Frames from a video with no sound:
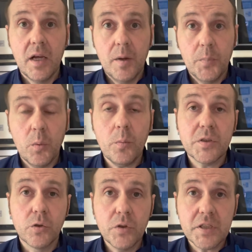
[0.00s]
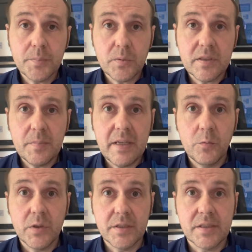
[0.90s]
But what was noticeable to me
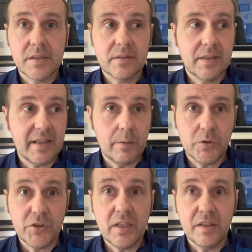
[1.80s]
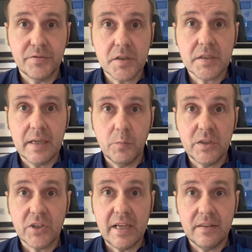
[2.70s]
was that was really the first time we
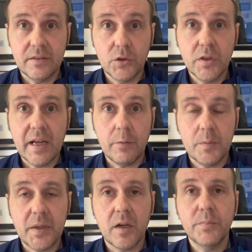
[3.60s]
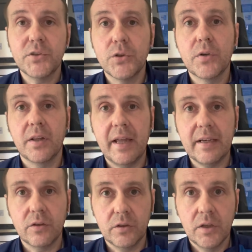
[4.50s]
tried to do that. We'd become too
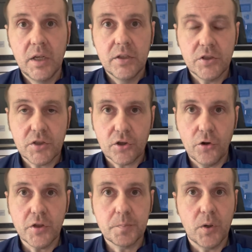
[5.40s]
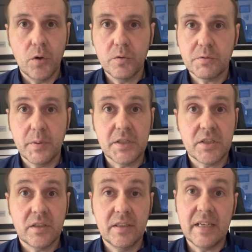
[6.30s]
reliant on just cross balls,
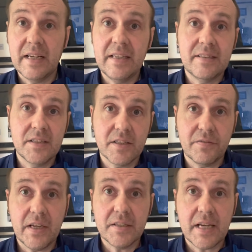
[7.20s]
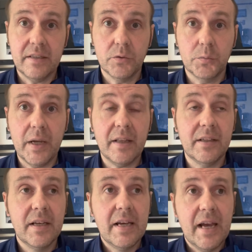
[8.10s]
which Dundee United's defence handled well.
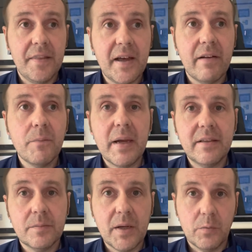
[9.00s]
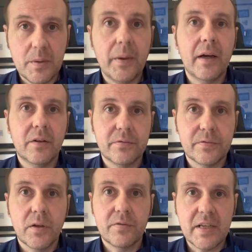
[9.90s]
And that reminded me a wee bit
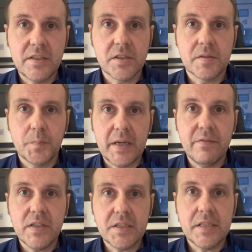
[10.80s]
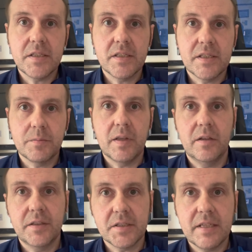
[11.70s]
of Rangers in previous seasons
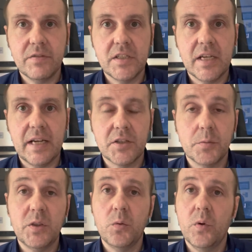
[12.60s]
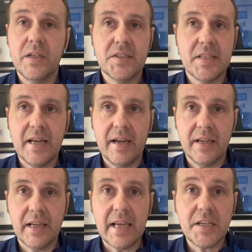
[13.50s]
under Steven Gerrard. So we don't want to see that
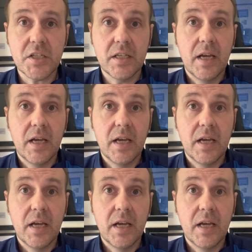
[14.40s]
aggression.